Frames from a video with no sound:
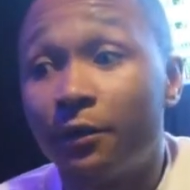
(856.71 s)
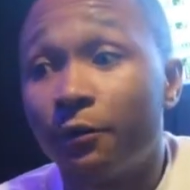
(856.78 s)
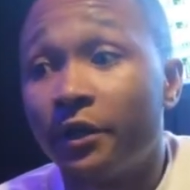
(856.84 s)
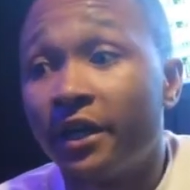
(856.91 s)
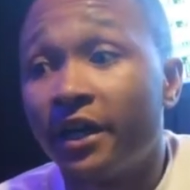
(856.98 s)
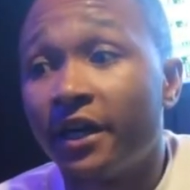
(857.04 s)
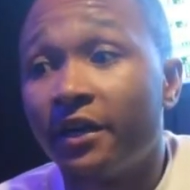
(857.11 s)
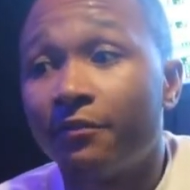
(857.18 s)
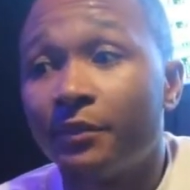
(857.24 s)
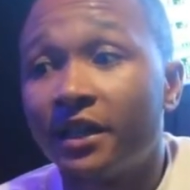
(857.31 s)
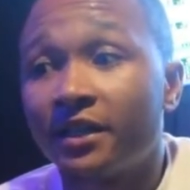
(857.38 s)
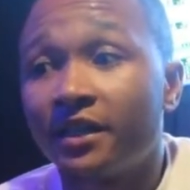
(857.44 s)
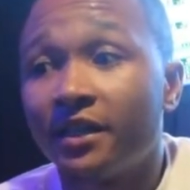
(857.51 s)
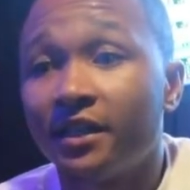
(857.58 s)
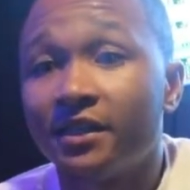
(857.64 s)
I want to have
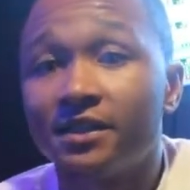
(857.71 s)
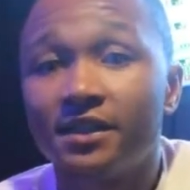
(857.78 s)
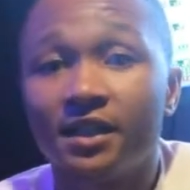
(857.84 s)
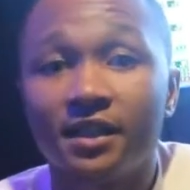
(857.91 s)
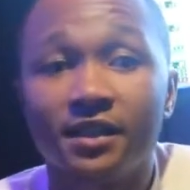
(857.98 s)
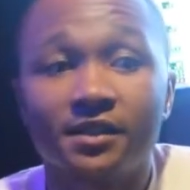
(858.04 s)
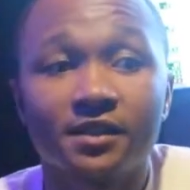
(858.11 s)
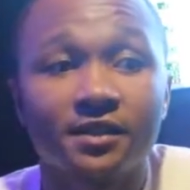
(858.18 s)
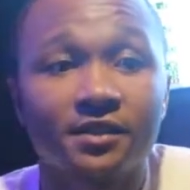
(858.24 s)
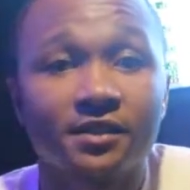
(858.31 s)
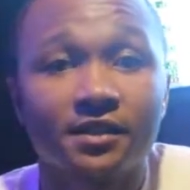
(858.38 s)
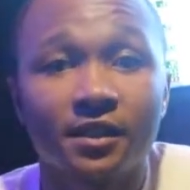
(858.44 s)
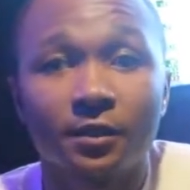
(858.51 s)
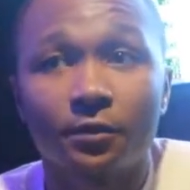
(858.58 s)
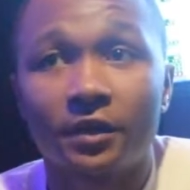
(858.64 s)
my kids
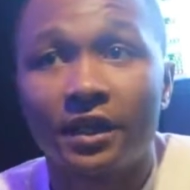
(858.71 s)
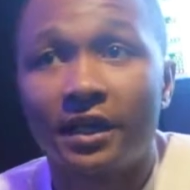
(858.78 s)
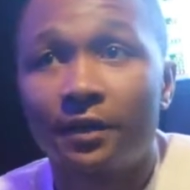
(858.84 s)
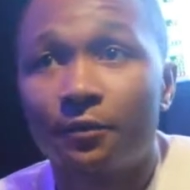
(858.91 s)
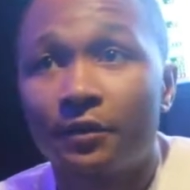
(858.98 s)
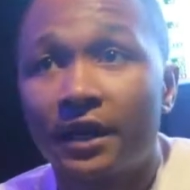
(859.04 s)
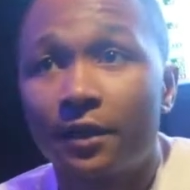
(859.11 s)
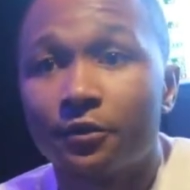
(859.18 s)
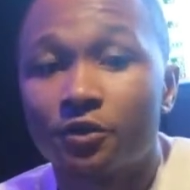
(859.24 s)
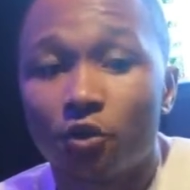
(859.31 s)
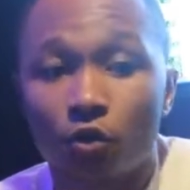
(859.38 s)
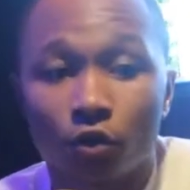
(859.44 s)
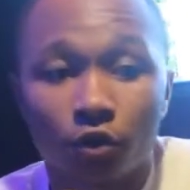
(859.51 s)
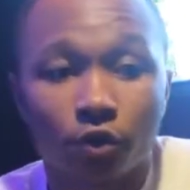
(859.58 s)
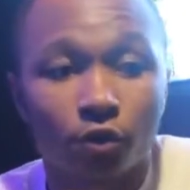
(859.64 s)
understand what I was
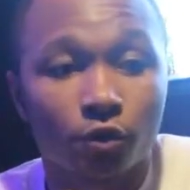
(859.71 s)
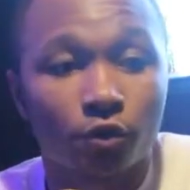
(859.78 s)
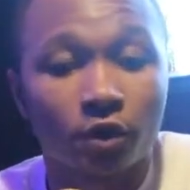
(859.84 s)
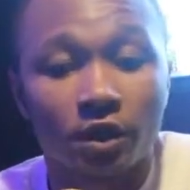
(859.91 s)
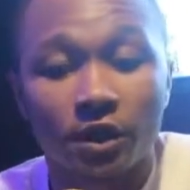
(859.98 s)
going through,